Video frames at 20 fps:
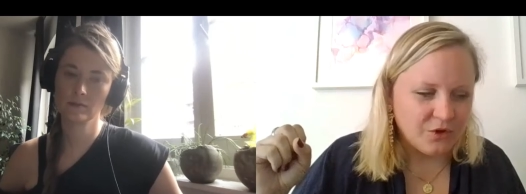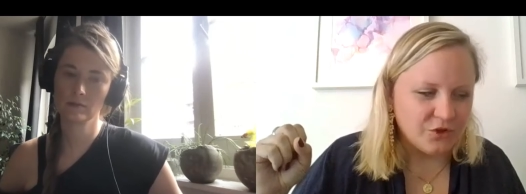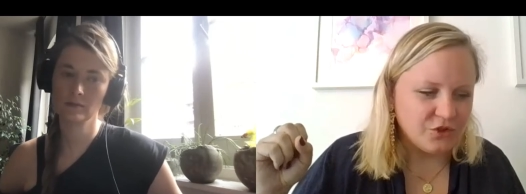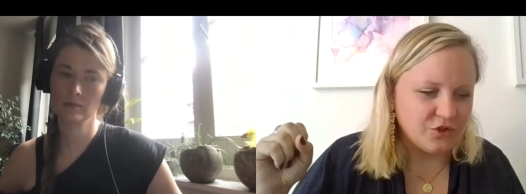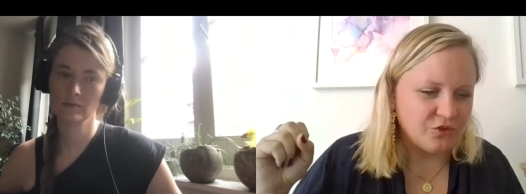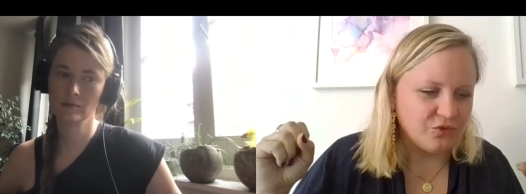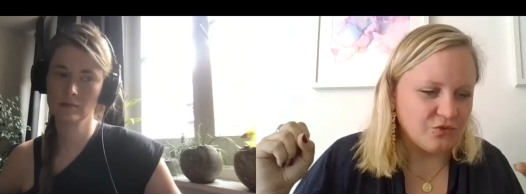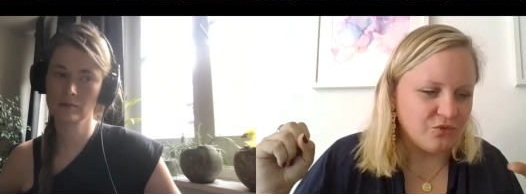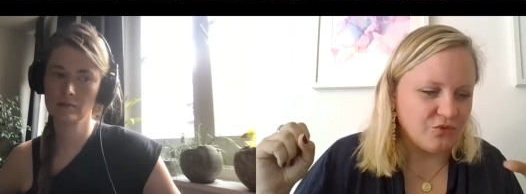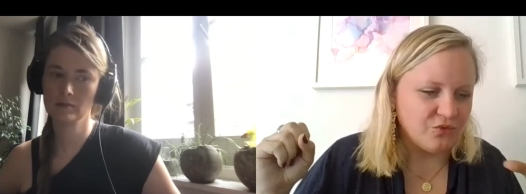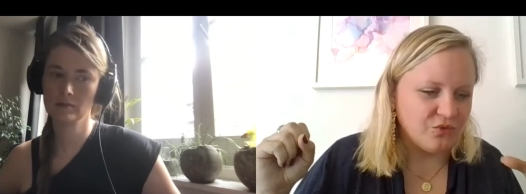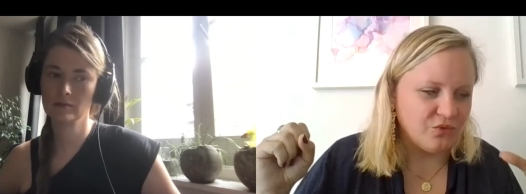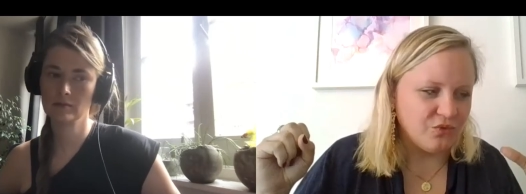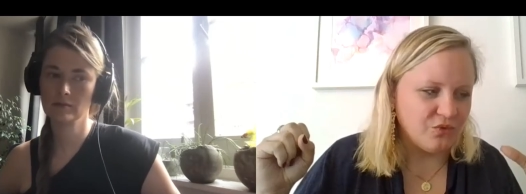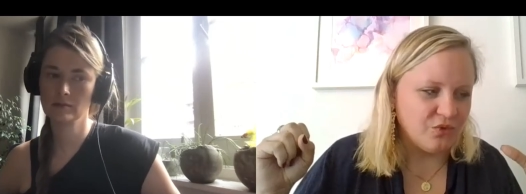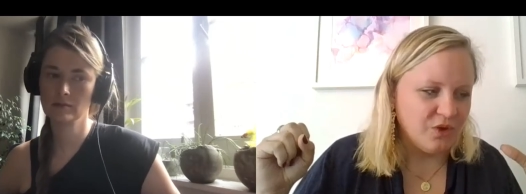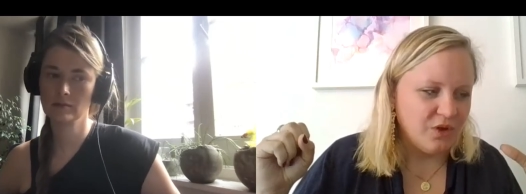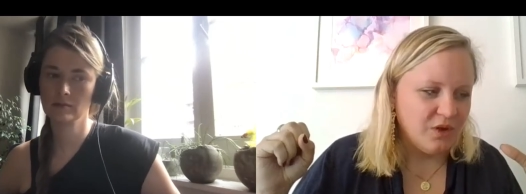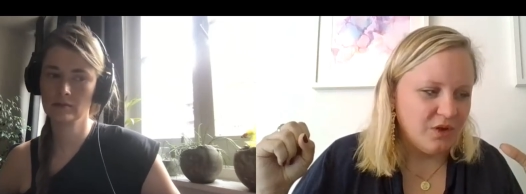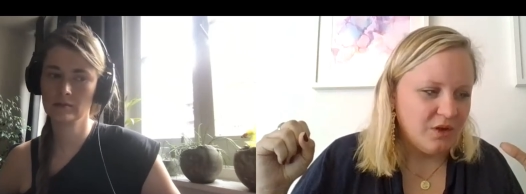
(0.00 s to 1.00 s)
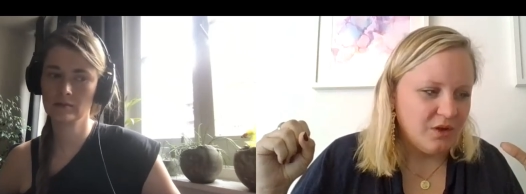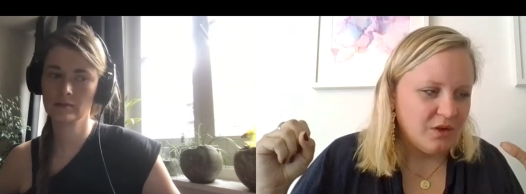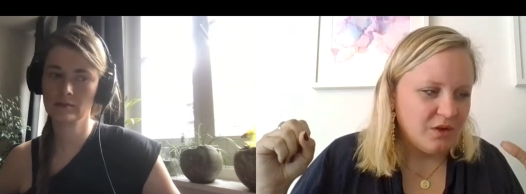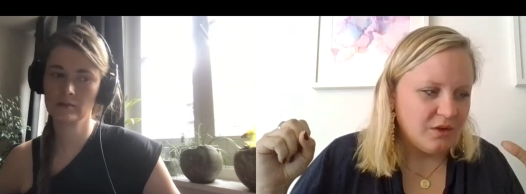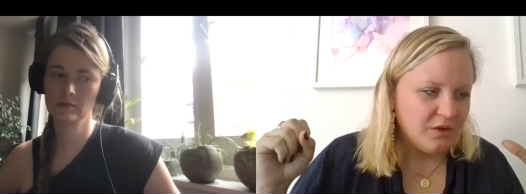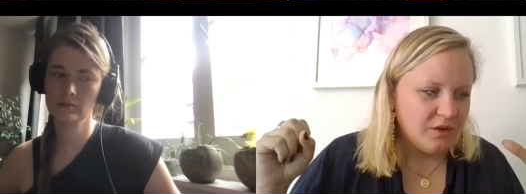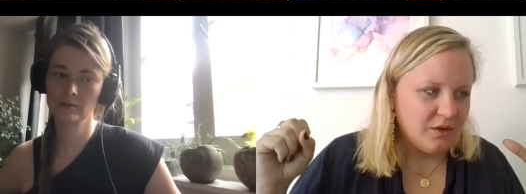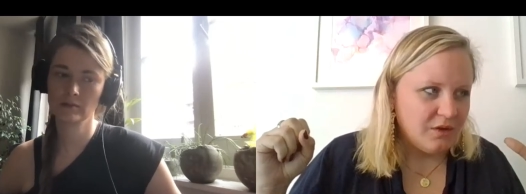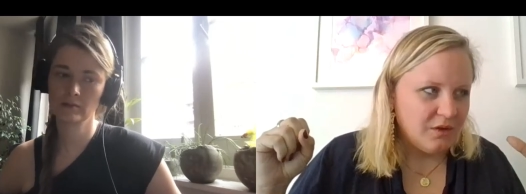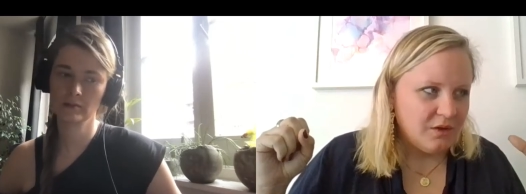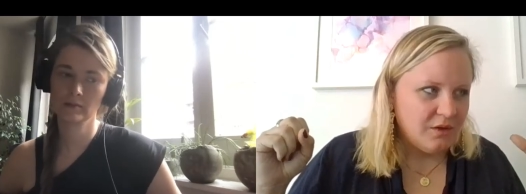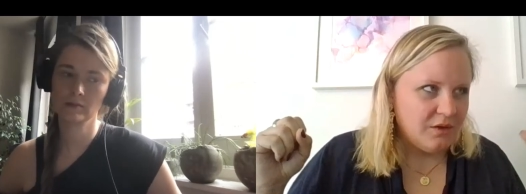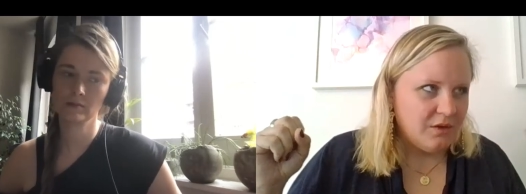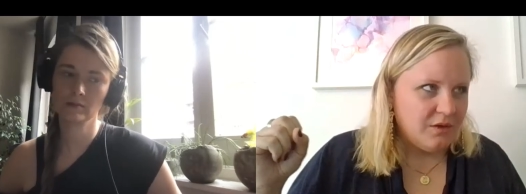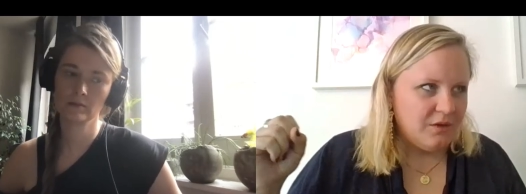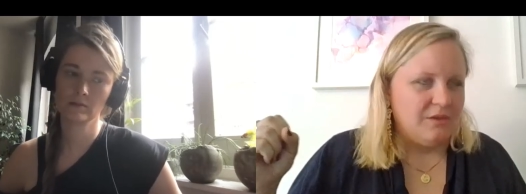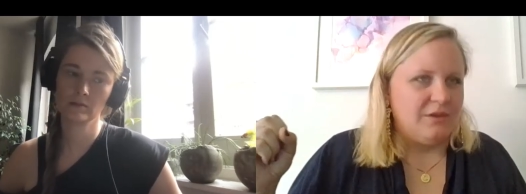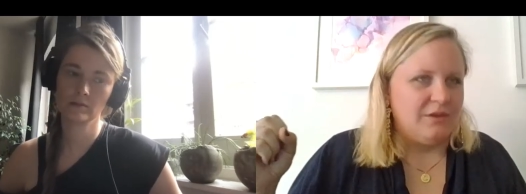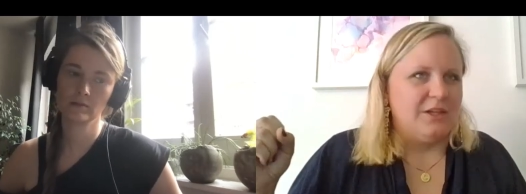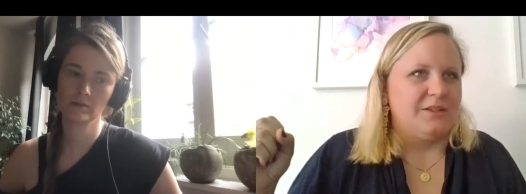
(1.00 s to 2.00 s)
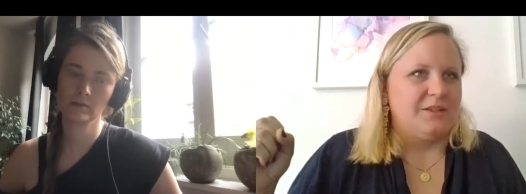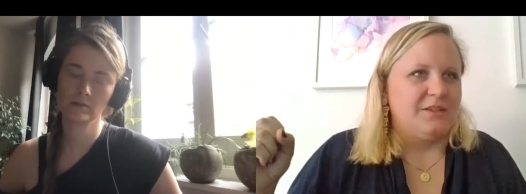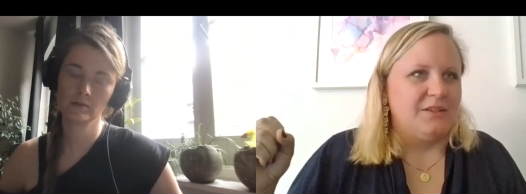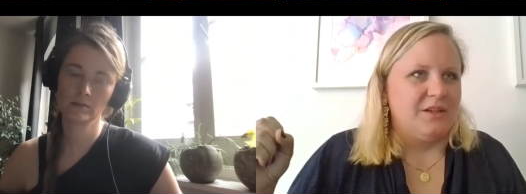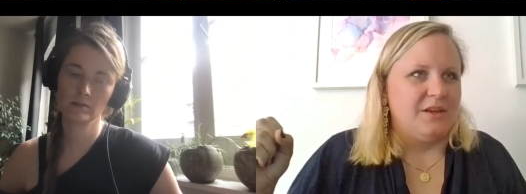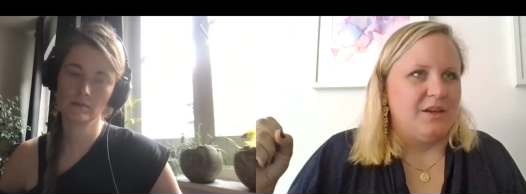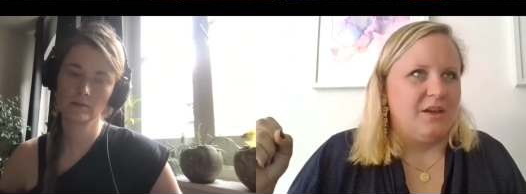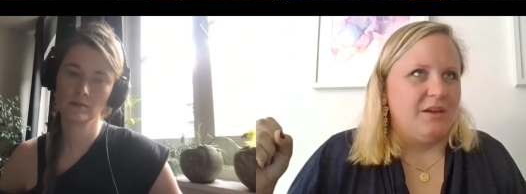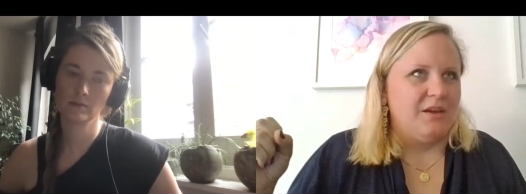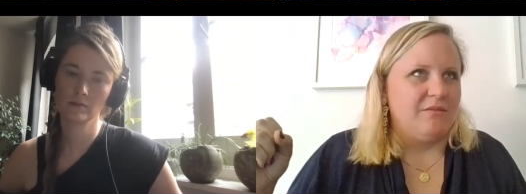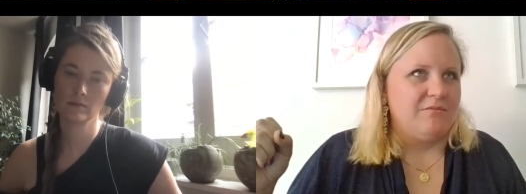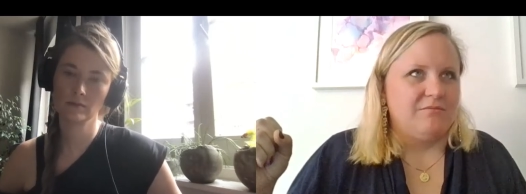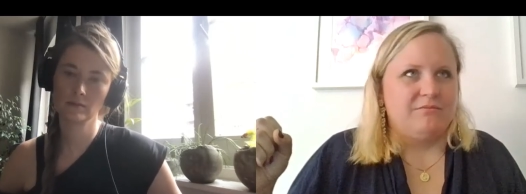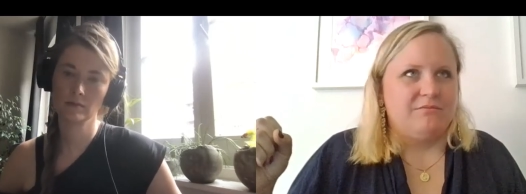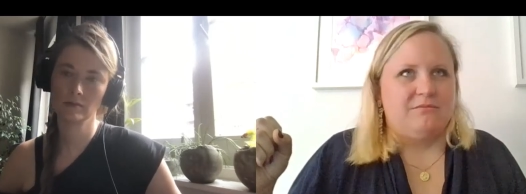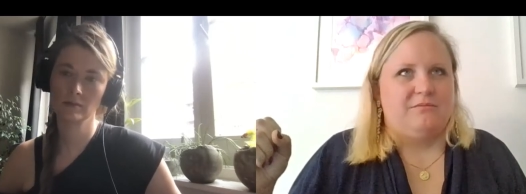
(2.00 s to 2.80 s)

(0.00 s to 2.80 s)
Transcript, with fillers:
Speaker 1: or too let's say